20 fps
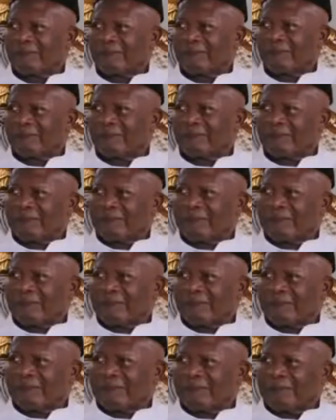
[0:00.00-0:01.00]
So thanks
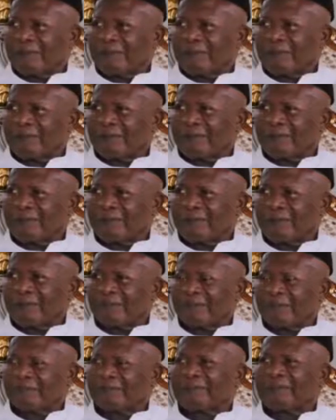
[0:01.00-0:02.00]
again for your time.
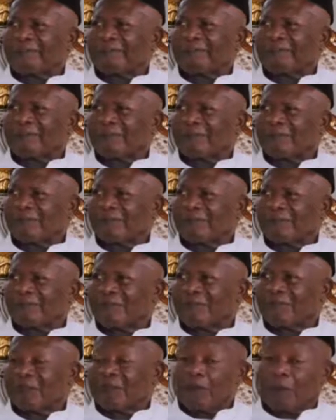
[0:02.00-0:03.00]
Doc, how have you been?
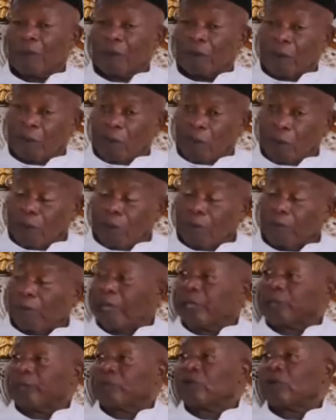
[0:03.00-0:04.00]
All
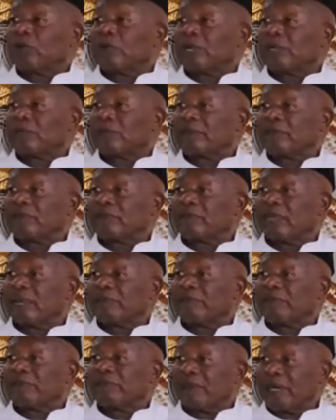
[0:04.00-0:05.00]
by his grace,
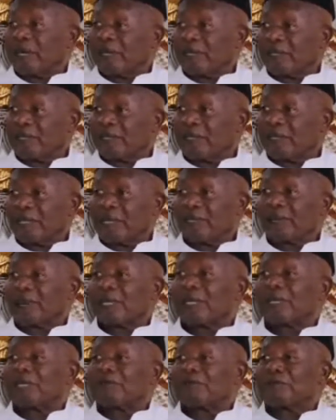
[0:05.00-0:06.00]
I'm fine, and I
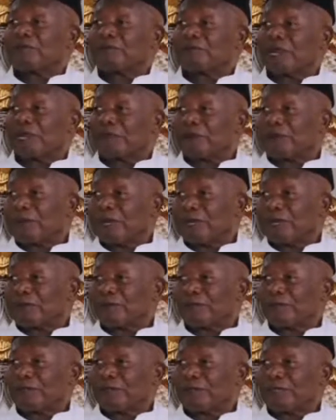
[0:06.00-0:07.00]
thank you very
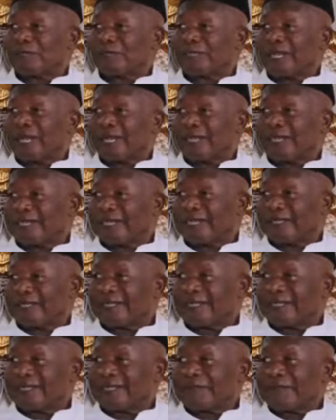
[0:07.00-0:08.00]
much for his
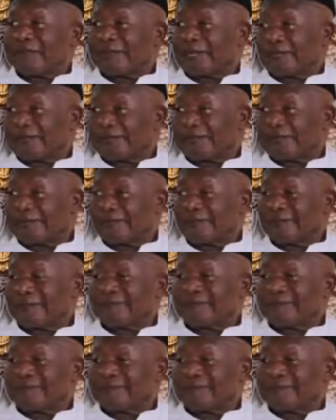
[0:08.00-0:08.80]
kindness and mercies.